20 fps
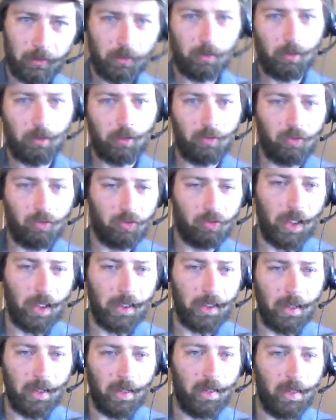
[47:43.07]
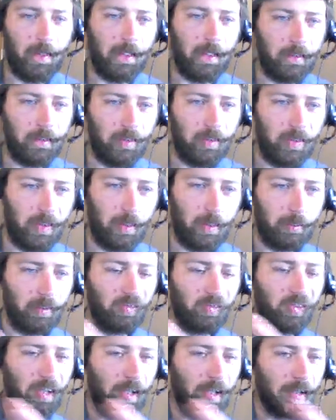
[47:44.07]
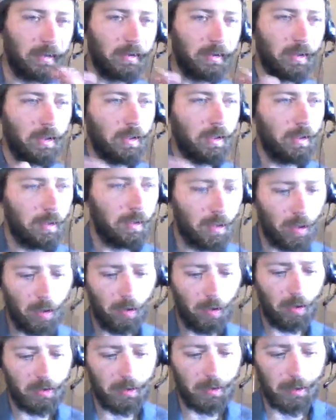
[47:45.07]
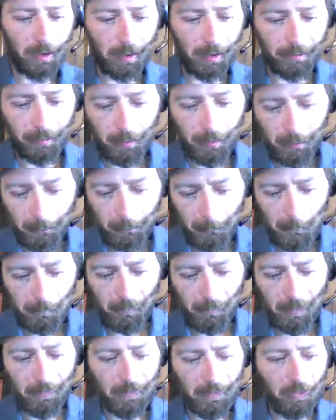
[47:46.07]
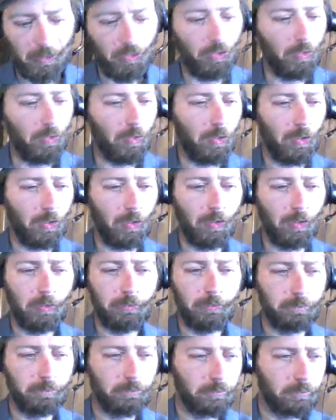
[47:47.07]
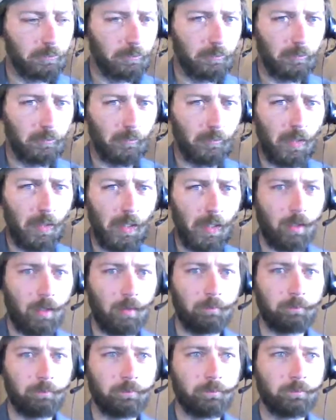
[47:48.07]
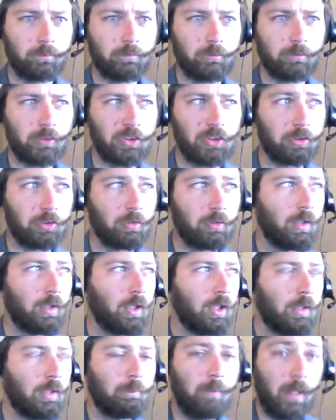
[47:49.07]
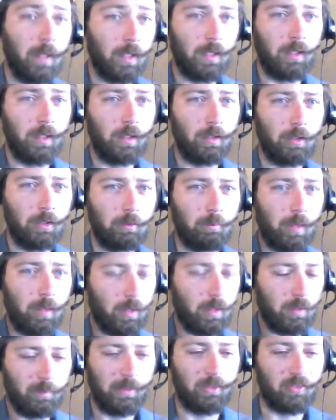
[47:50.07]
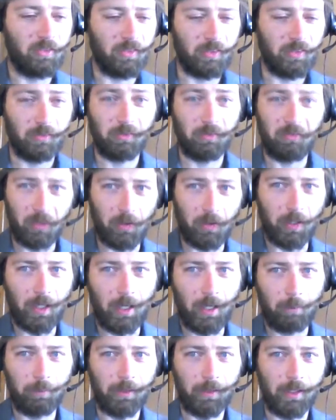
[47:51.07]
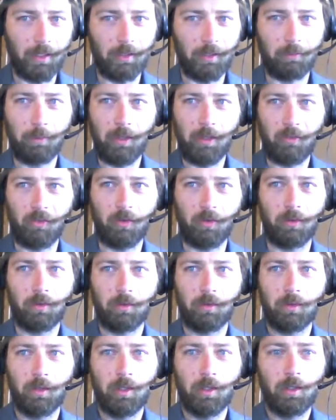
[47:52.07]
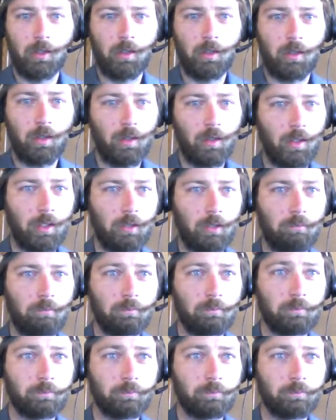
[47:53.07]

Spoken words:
constructed things that we find all together. And these are all just many pieces of a very complicated puzzle. So